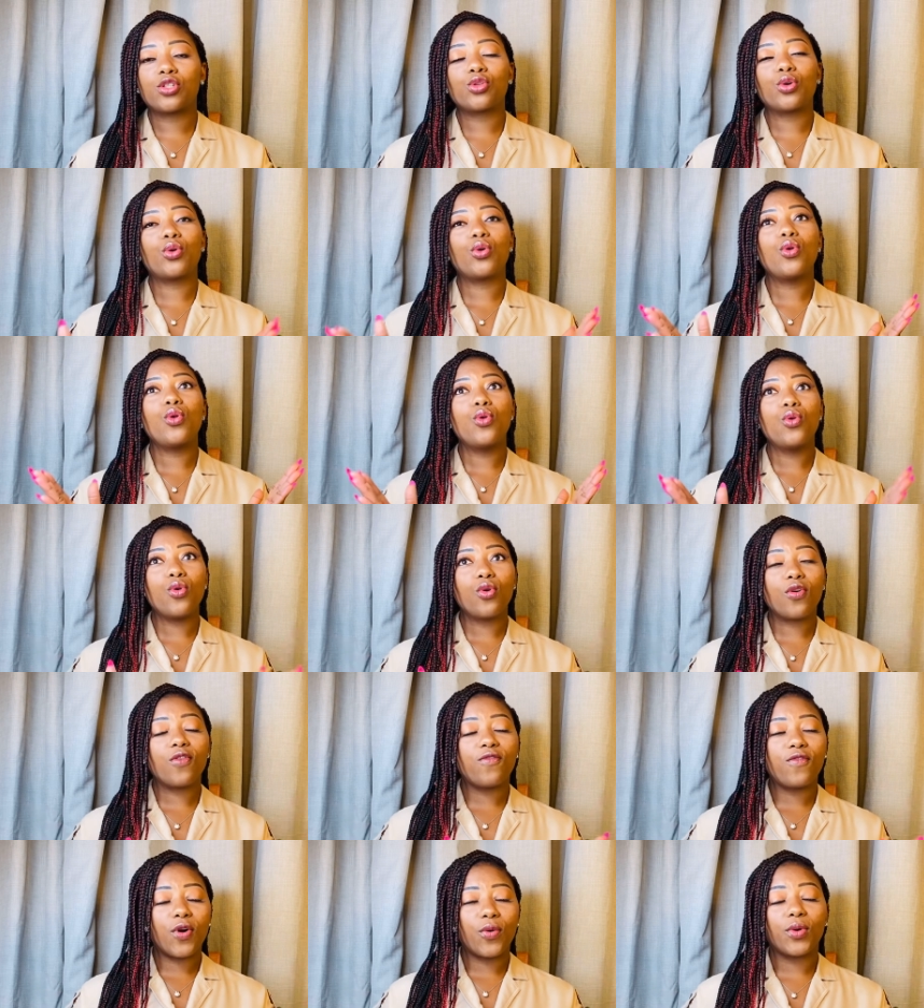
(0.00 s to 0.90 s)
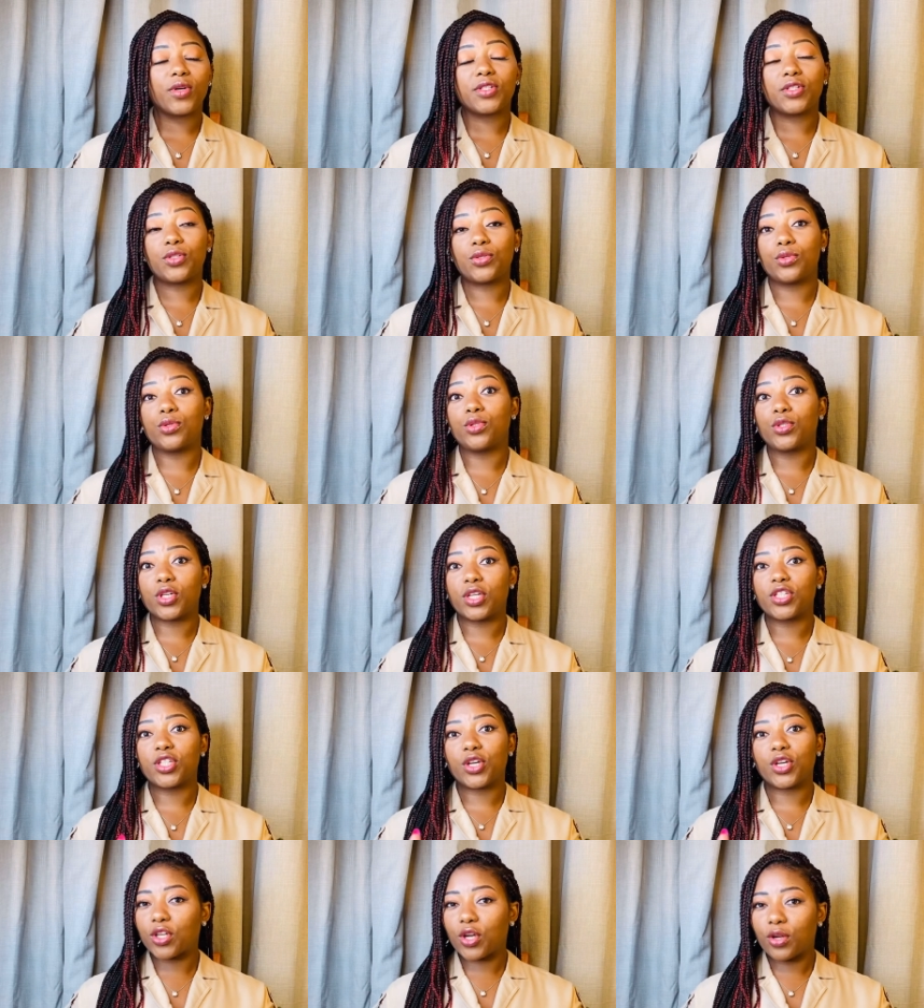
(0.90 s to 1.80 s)
So look forward to
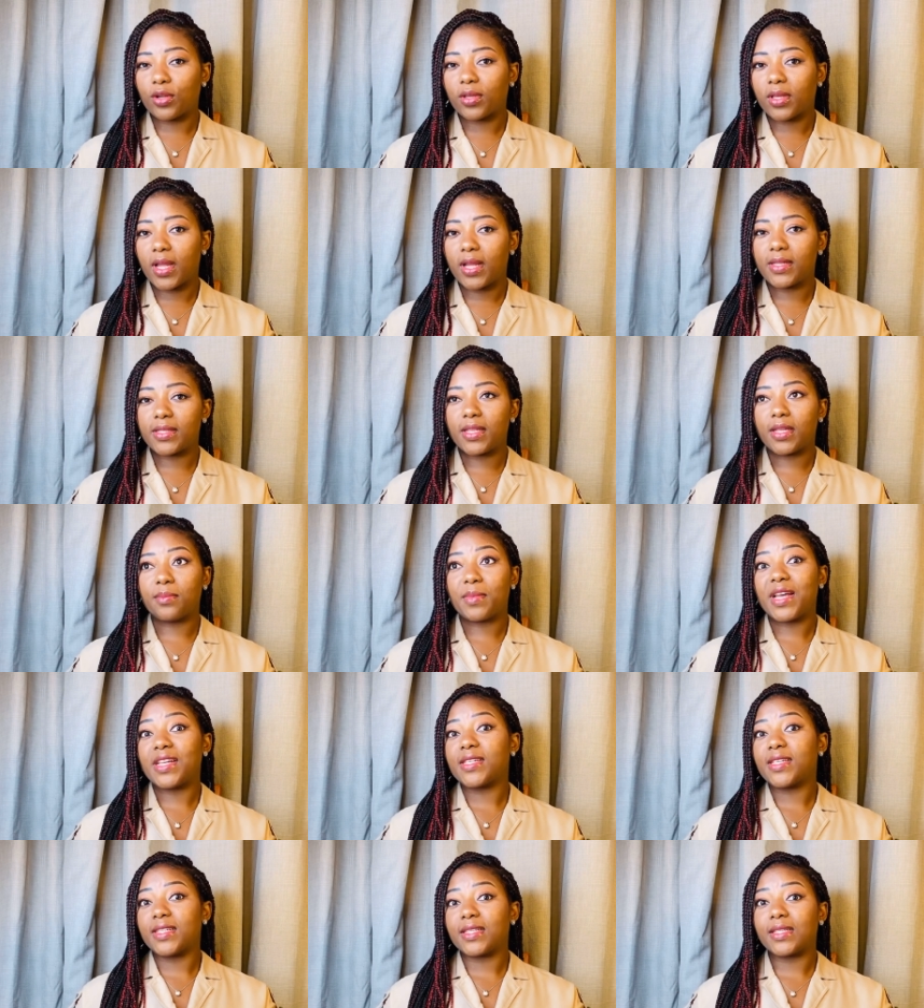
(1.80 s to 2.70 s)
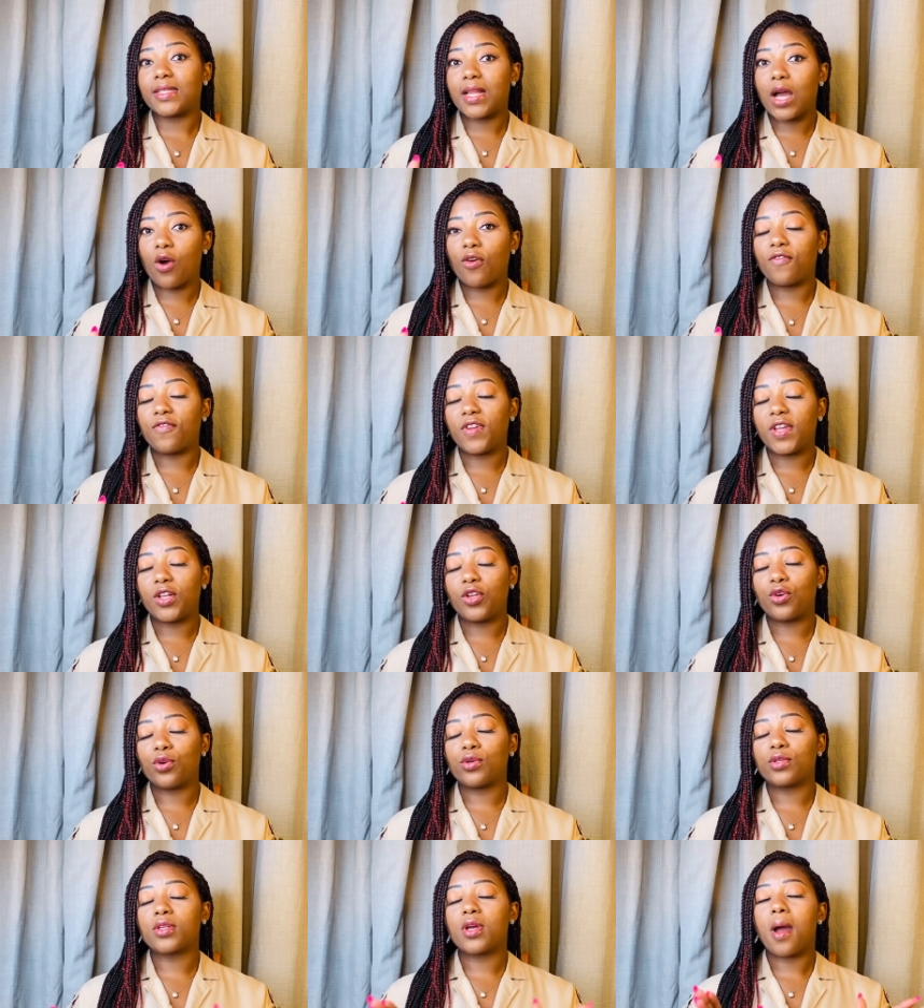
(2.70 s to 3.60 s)
such content in my sit-down
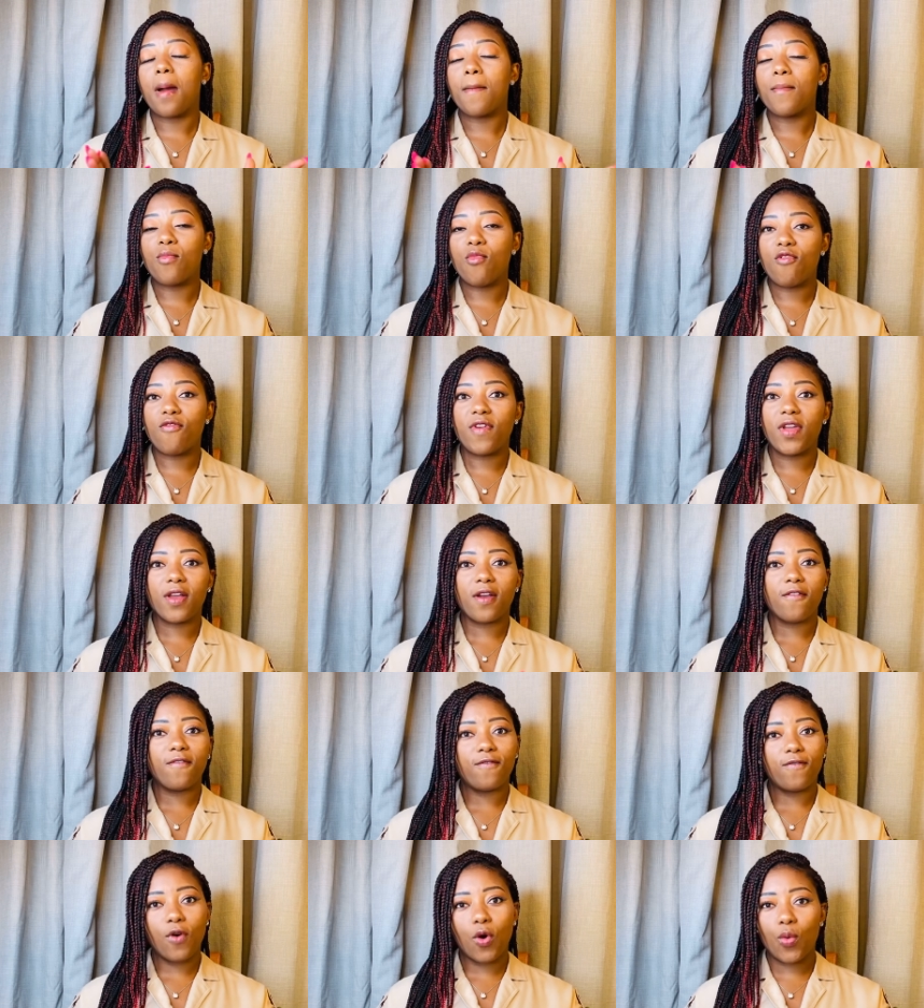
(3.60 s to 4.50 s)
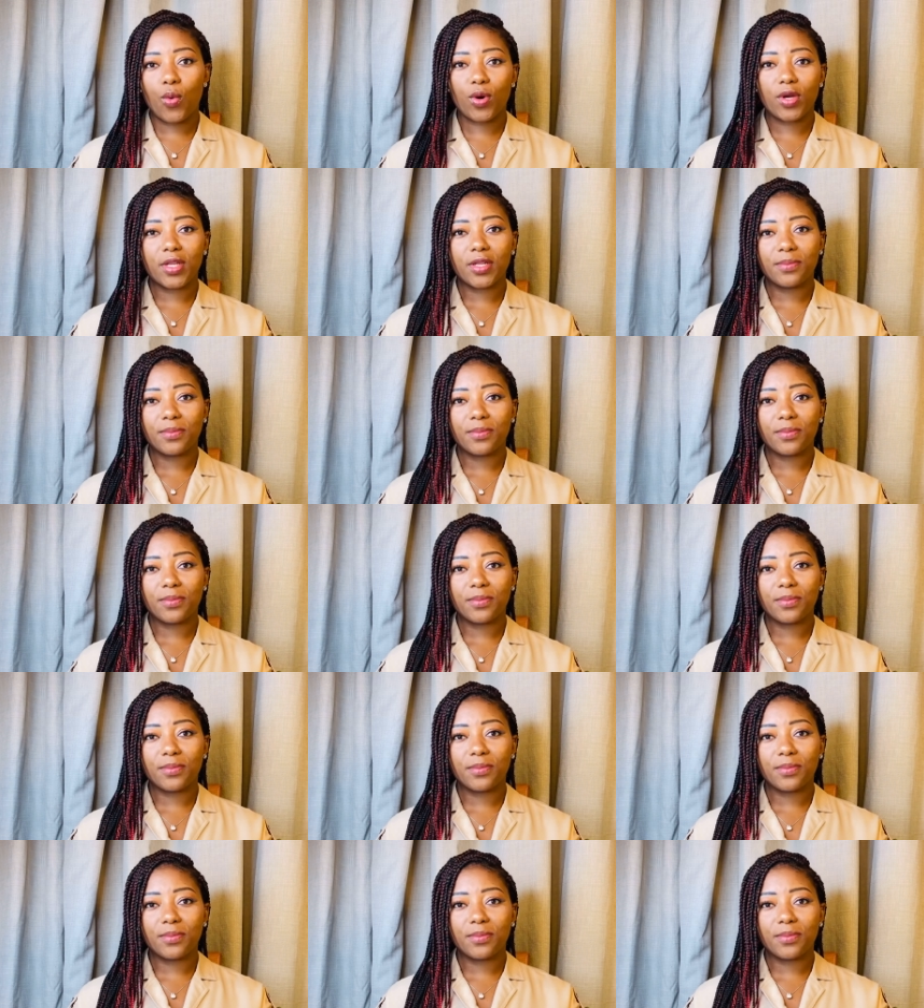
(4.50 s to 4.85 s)
videos moving forward.